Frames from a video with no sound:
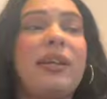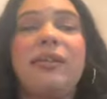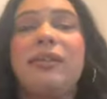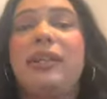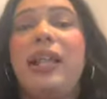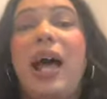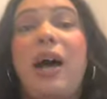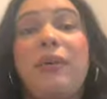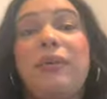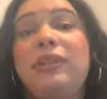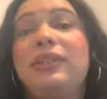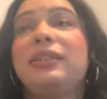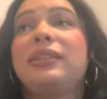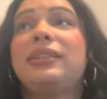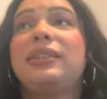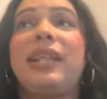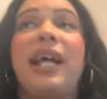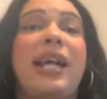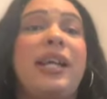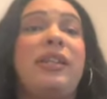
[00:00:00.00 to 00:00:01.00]
that
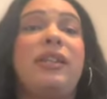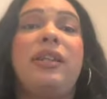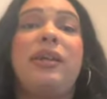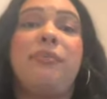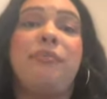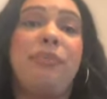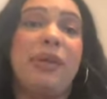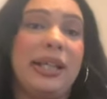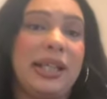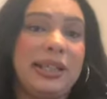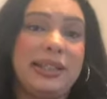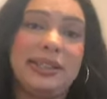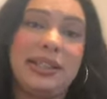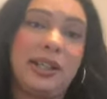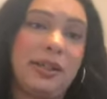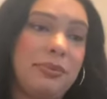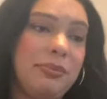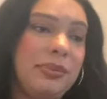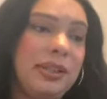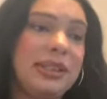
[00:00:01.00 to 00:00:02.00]
was like the biggest
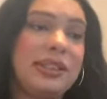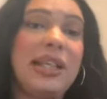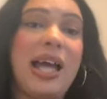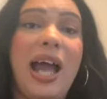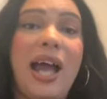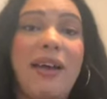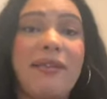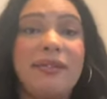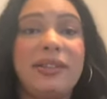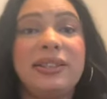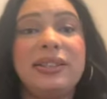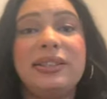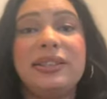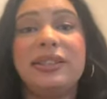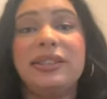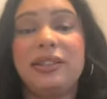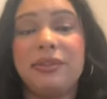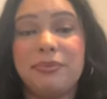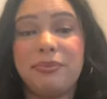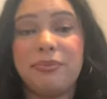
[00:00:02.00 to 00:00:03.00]
help, just having
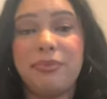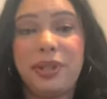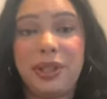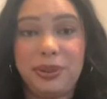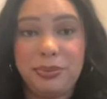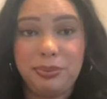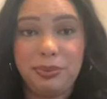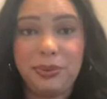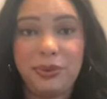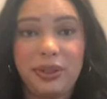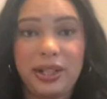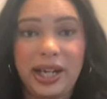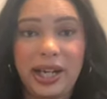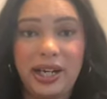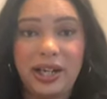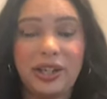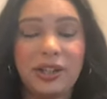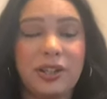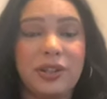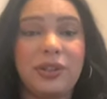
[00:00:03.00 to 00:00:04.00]
some people
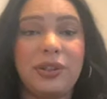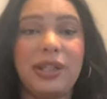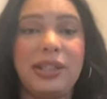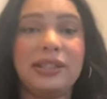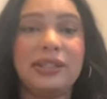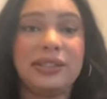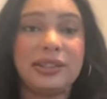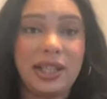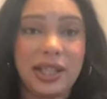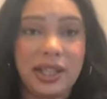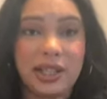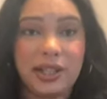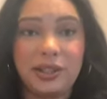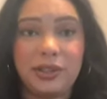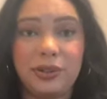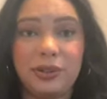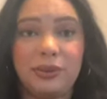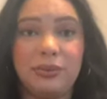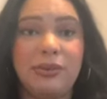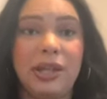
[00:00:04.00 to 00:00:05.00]
there, a study
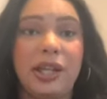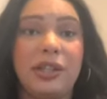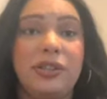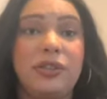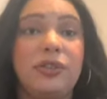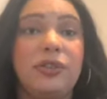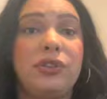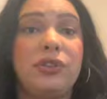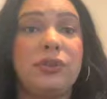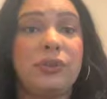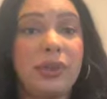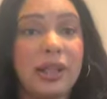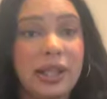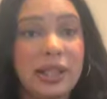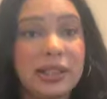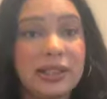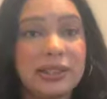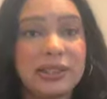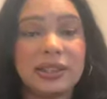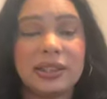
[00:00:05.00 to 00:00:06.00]
group that you
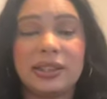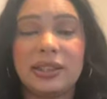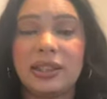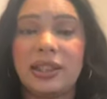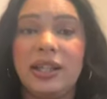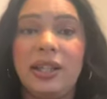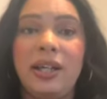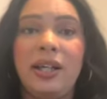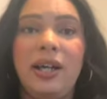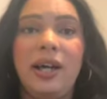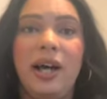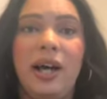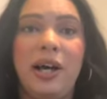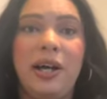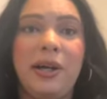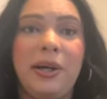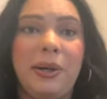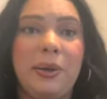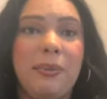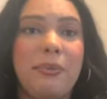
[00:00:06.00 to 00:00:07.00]
trust,
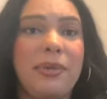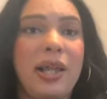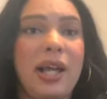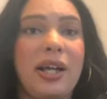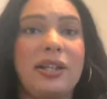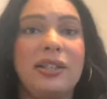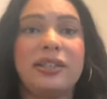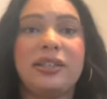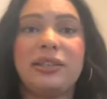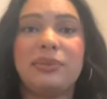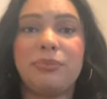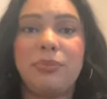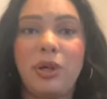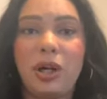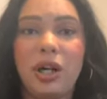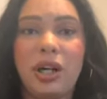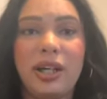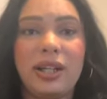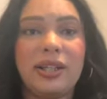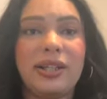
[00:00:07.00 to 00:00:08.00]
that are
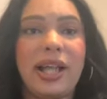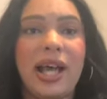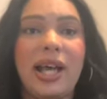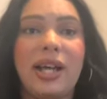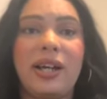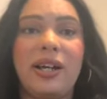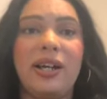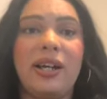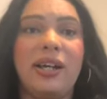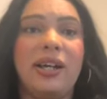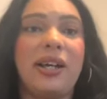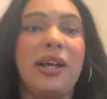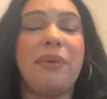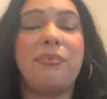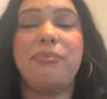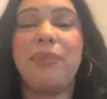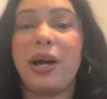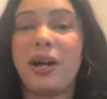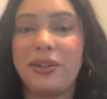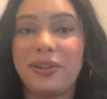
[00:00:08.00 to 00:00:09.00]
smart, that are
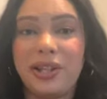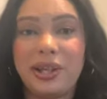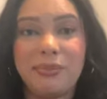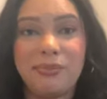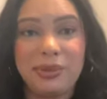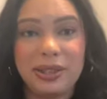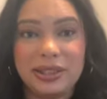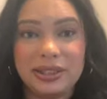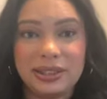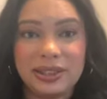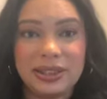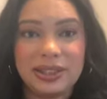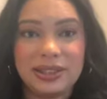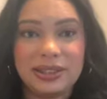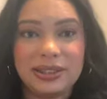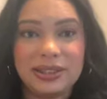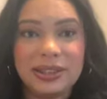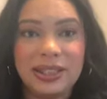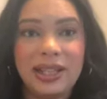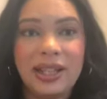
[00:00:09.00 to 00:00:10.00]
about their business,